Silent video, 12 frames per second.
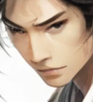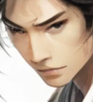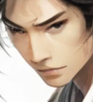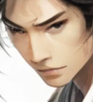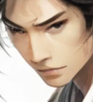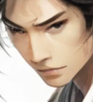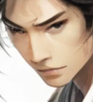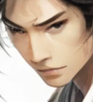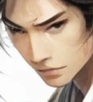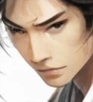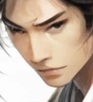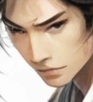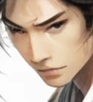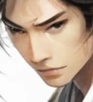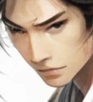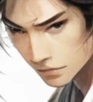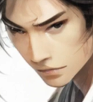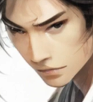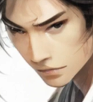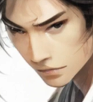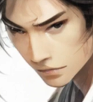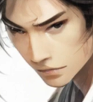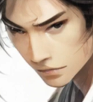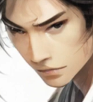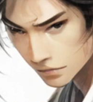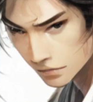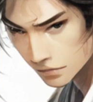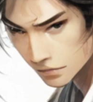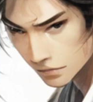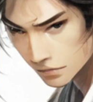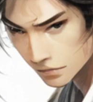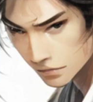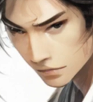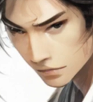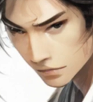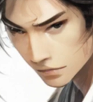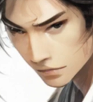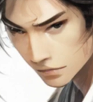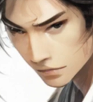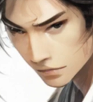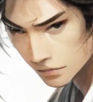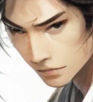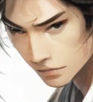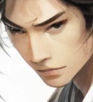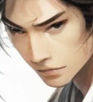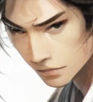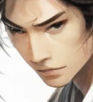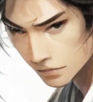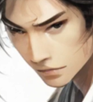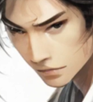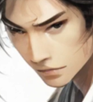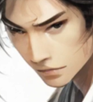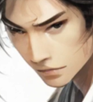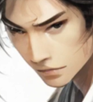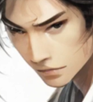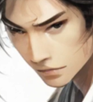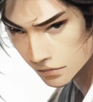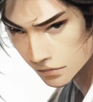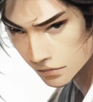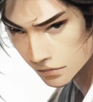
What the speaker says: The face doesn't move, so there is nothing to read.